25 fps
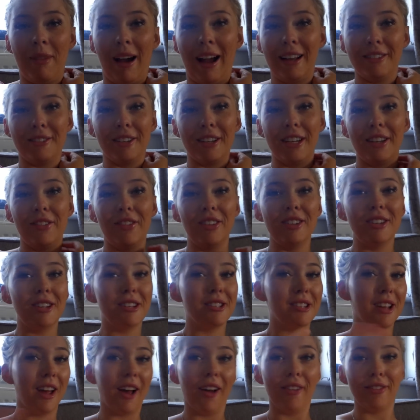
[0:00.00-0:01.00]
Matt doesn't even
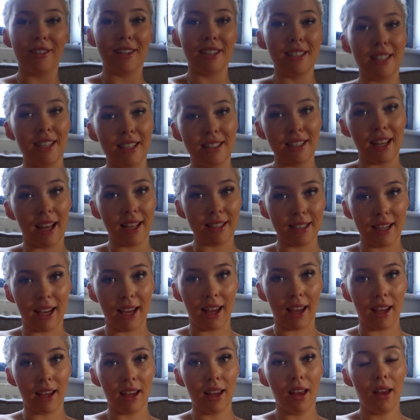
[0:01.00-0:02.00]
deserve to see
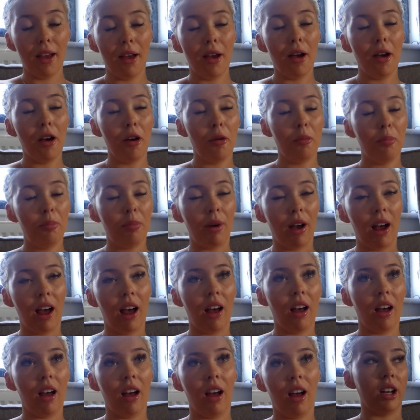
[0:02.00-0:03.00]
Teddy,
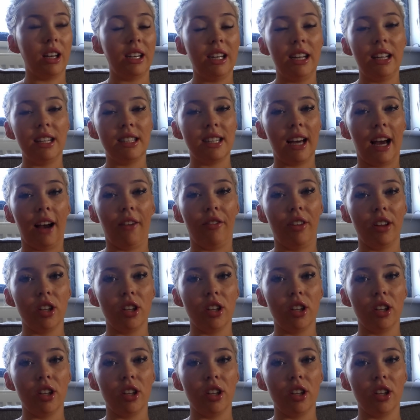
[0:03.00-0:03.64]
but I need to have